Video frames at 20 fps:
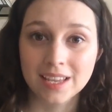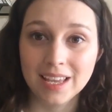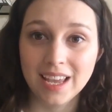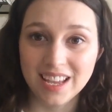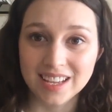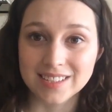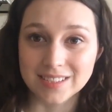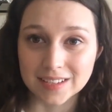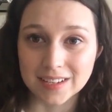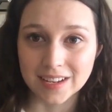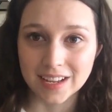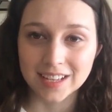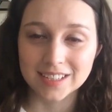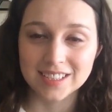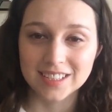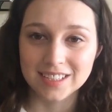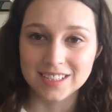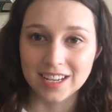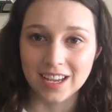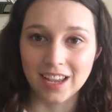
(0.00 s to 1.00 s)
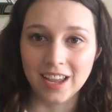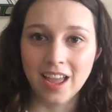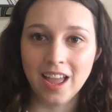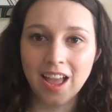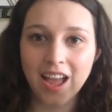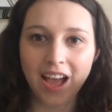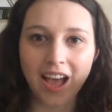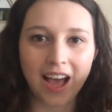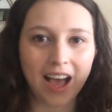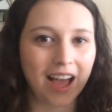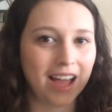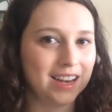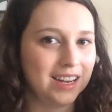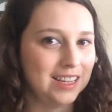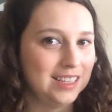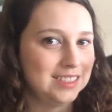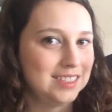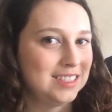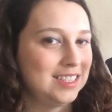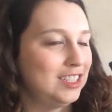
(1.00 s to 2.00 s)
Yes, yes I do. And
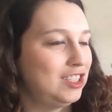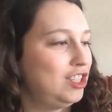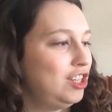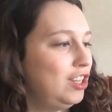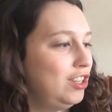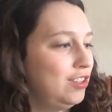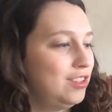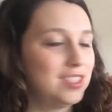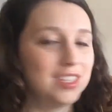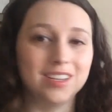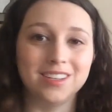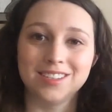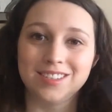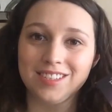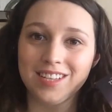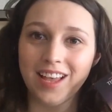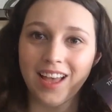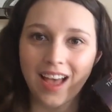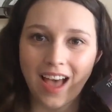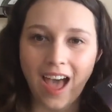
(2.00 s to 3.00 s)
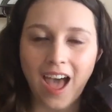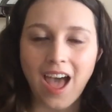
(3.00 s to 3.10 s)
it's The Tudors.